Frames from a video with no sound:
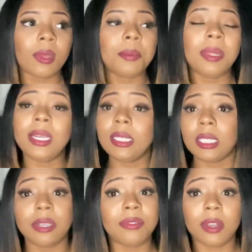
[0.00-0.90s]
please
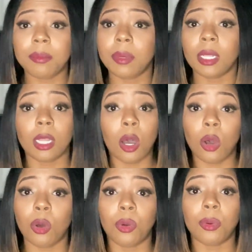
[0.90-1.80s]
leave them
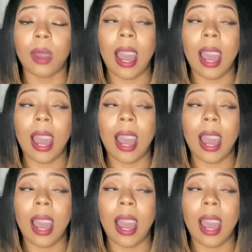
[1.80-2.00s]
below.